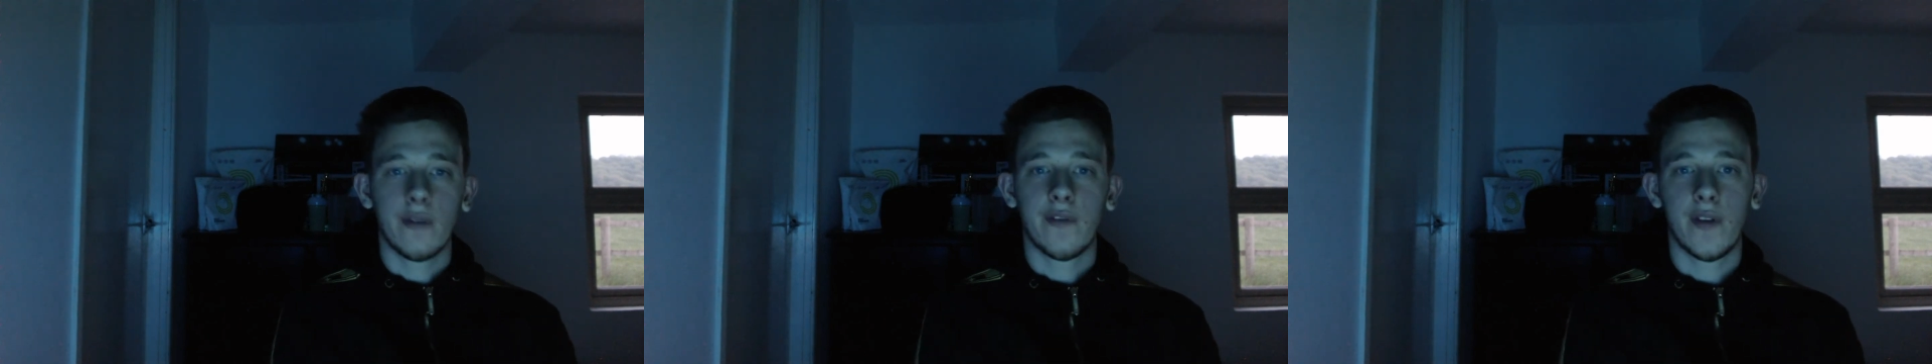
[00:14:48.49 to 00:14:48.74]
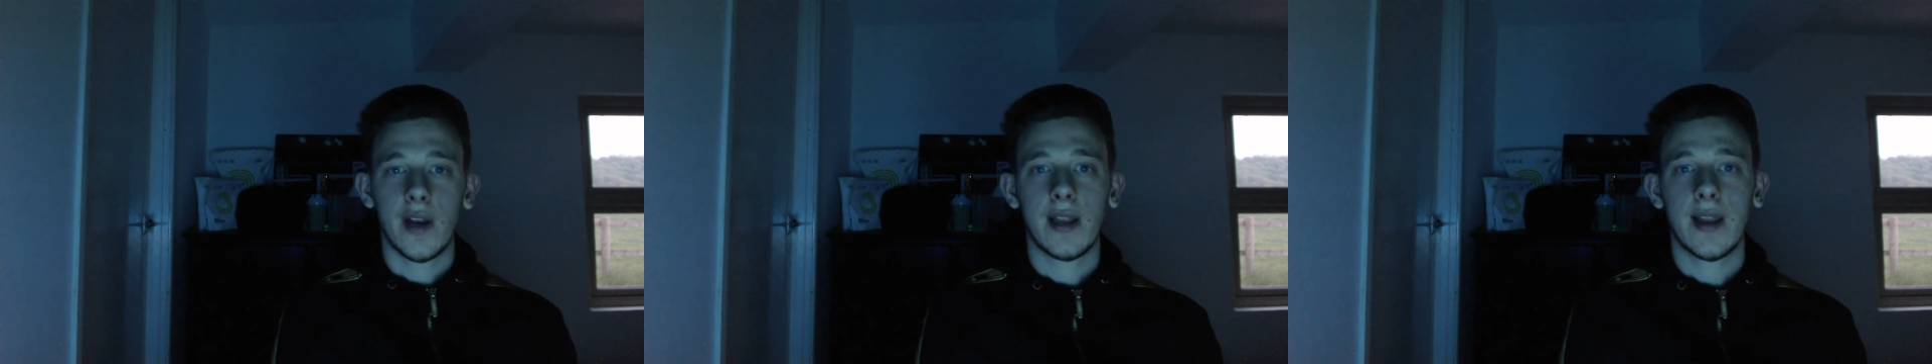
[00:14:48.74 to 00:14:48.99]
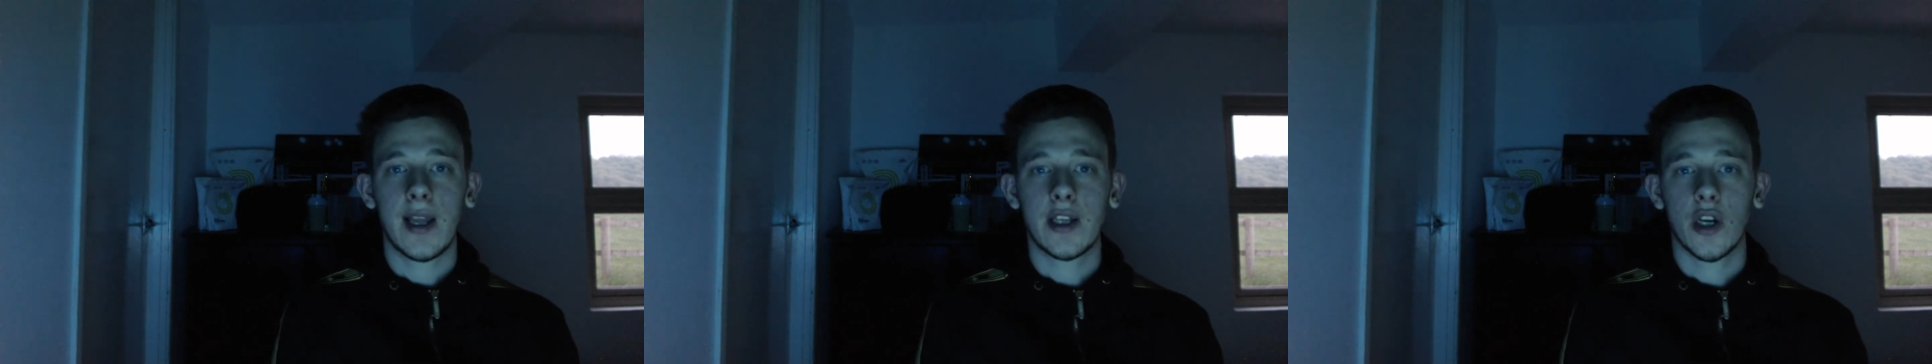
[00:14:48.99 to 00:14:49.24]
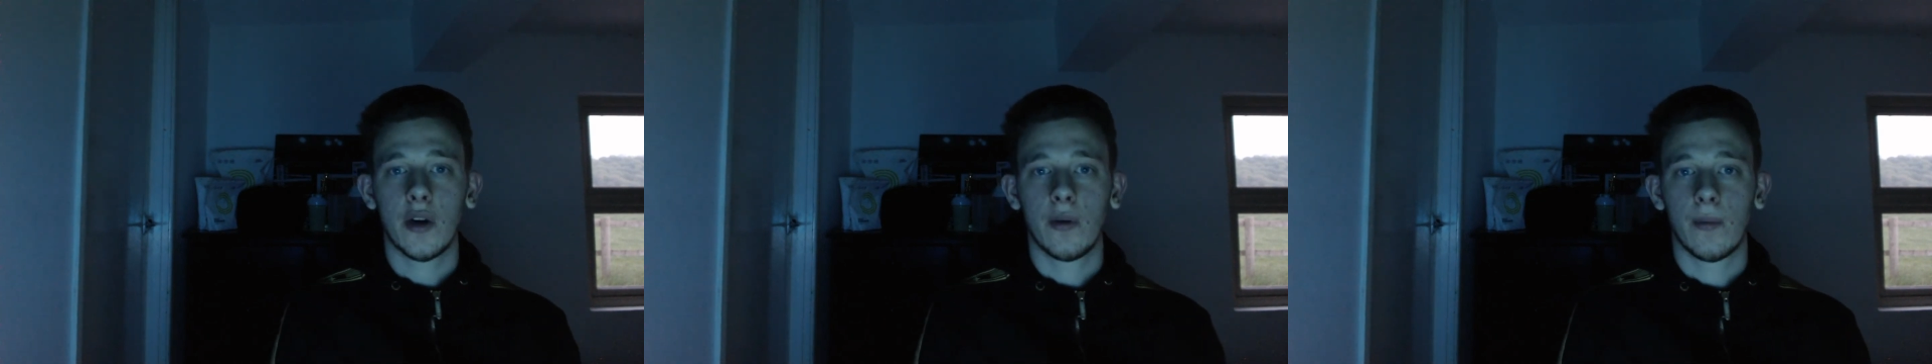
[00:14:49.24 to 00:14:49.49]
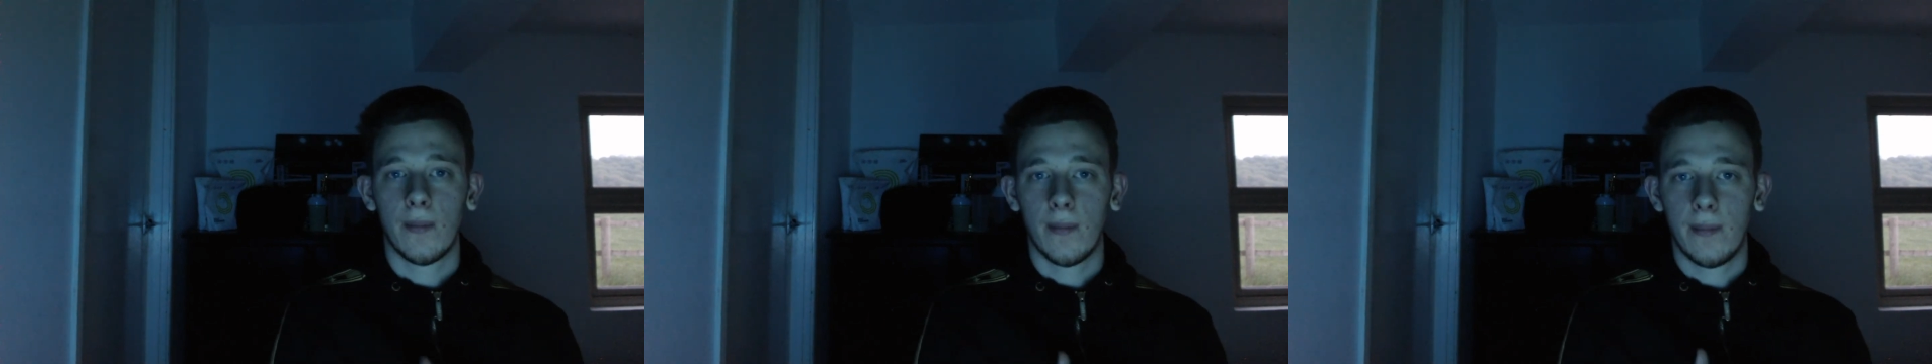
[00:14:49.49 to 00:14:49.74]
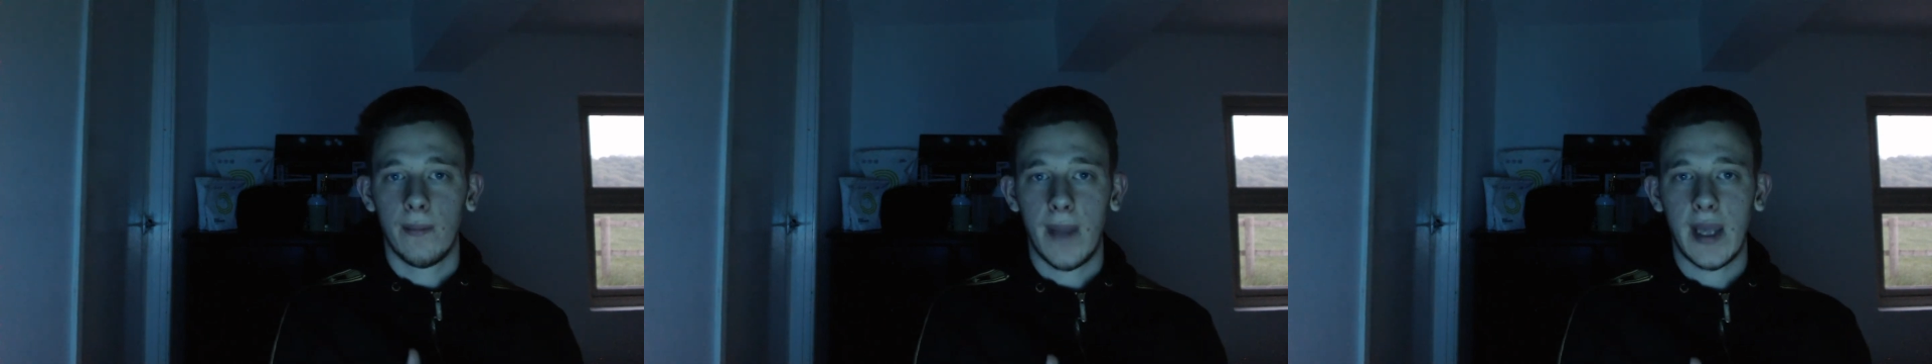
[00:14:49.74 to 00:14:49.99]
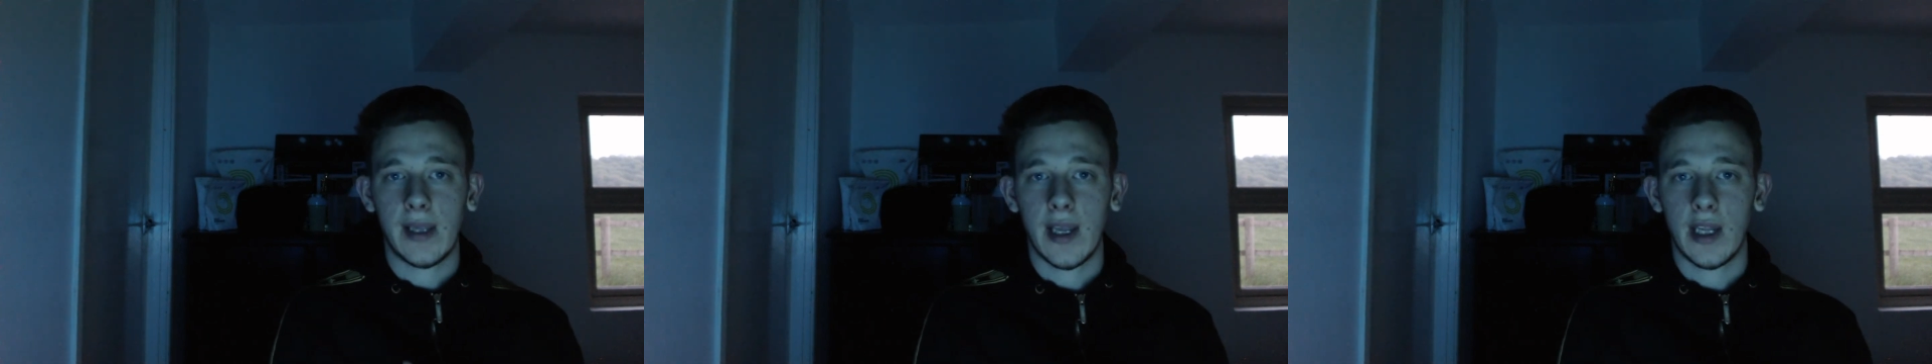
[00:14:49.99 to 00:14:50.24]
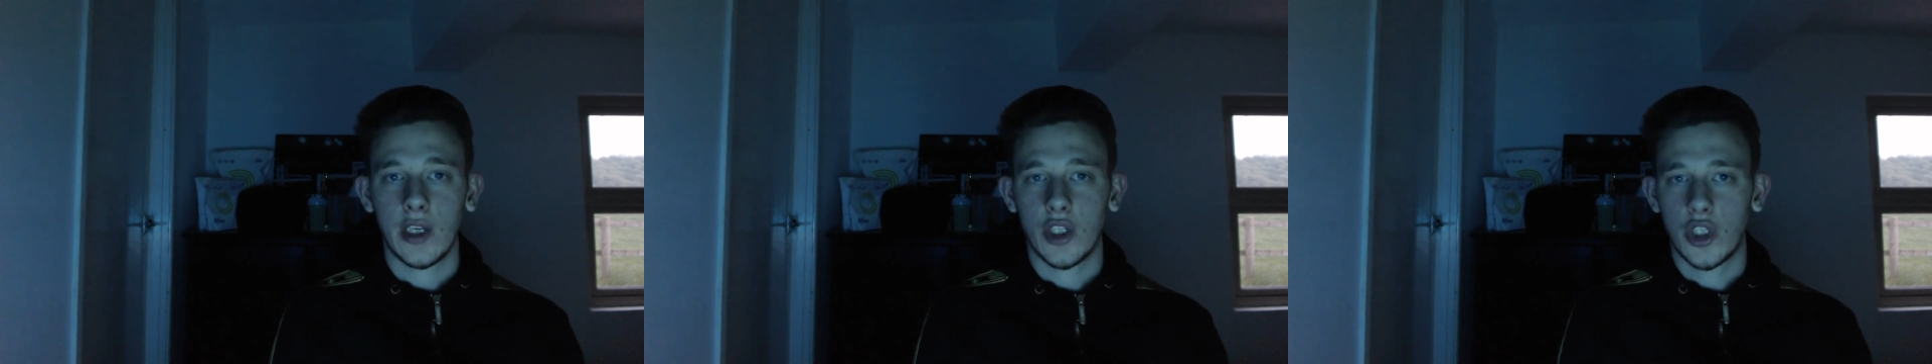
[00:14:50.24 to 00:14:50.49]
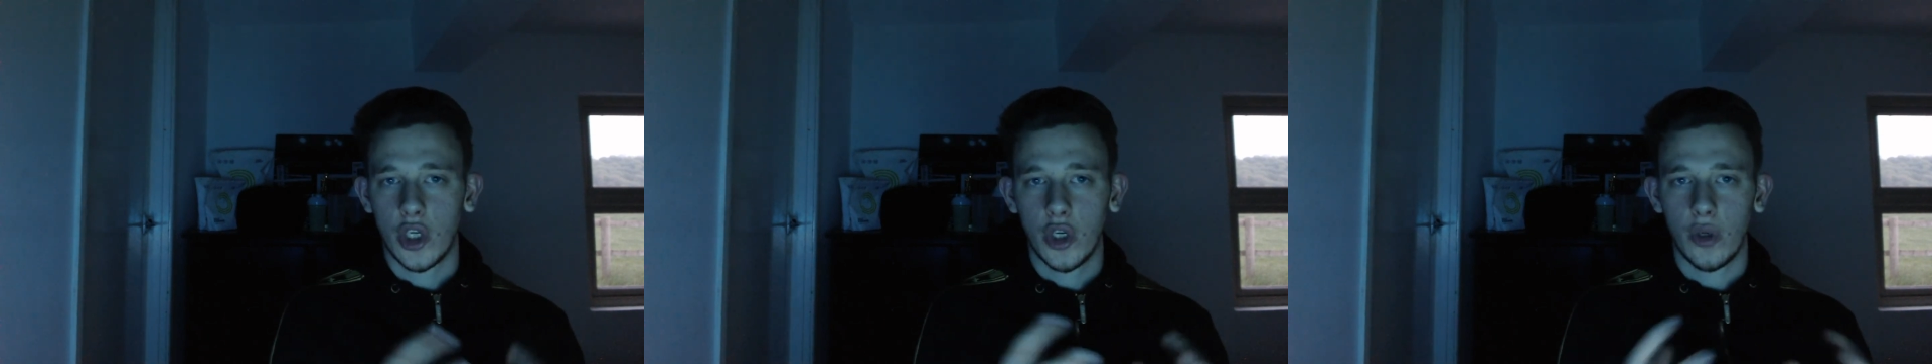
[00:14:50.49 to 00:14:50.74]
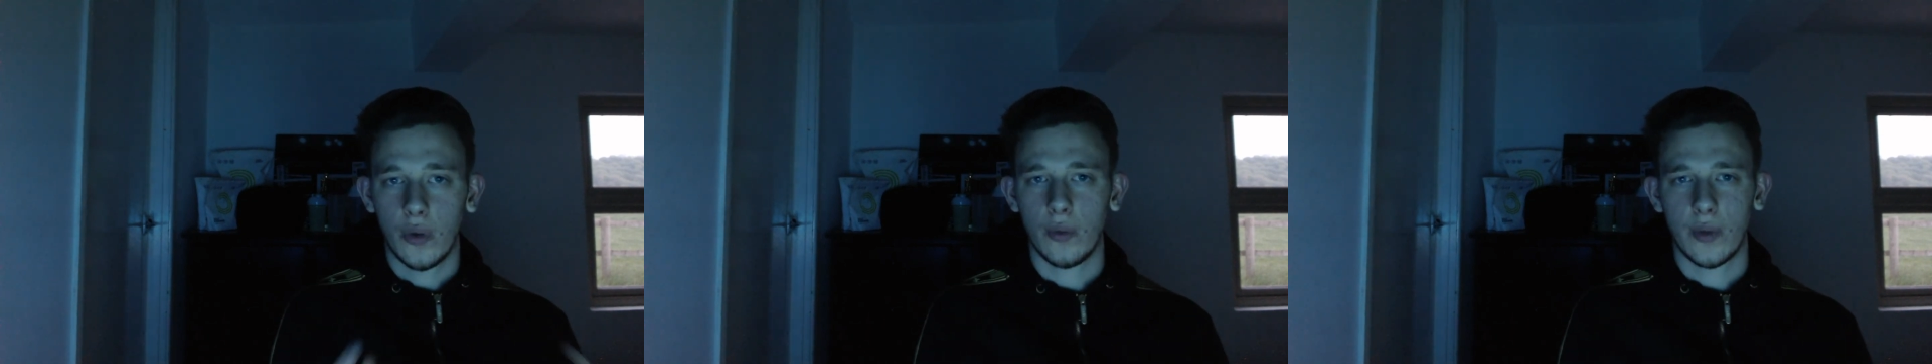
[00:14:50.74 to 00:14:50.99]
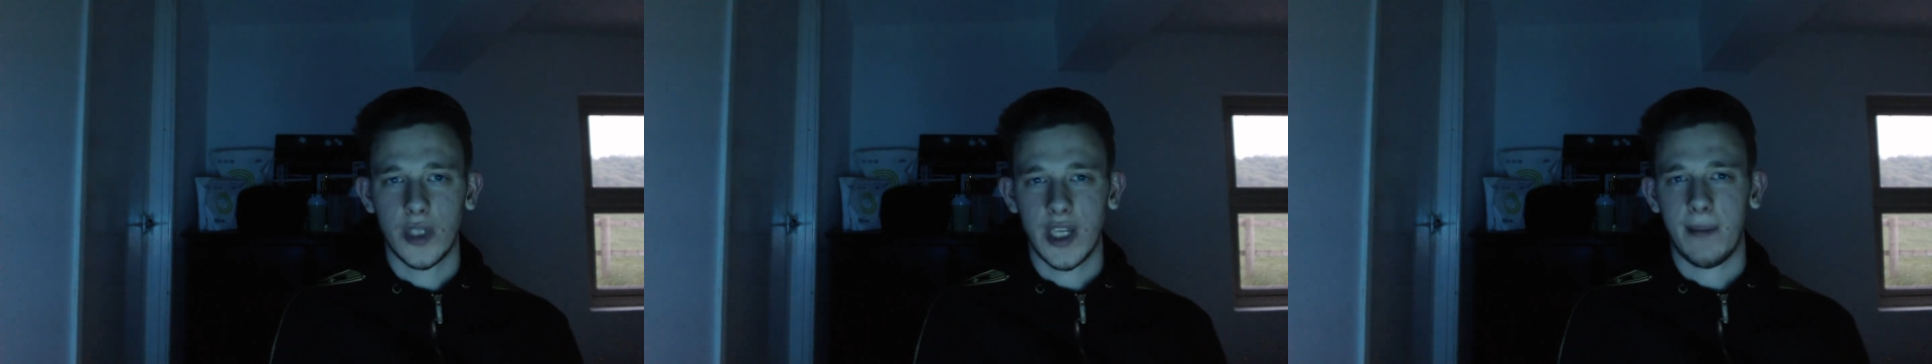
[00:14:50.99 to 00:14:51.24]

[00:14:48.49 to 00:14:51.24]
hopefully they don't make it too